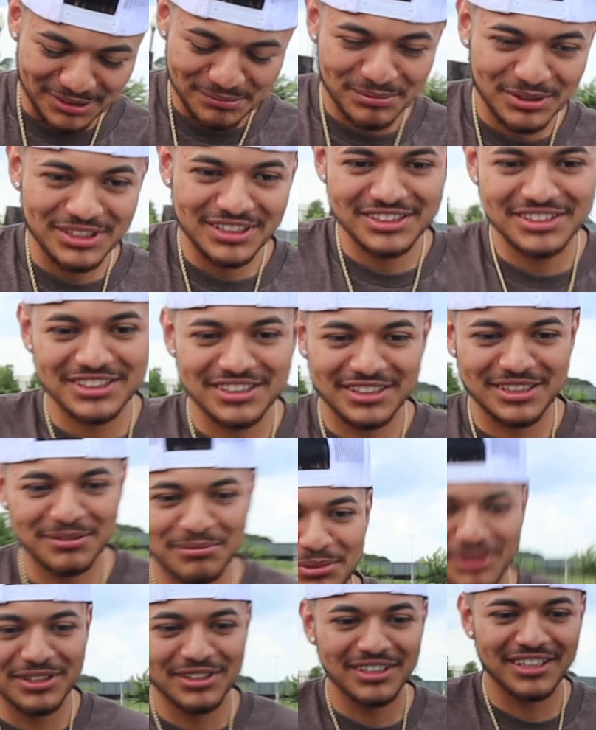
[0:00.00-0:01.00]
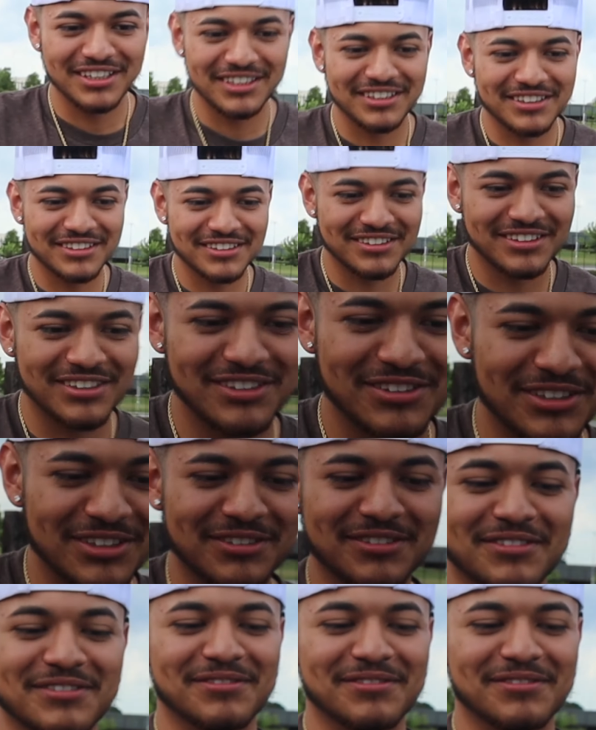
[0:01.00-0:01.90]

Oh, bro, that shit did burn like alright.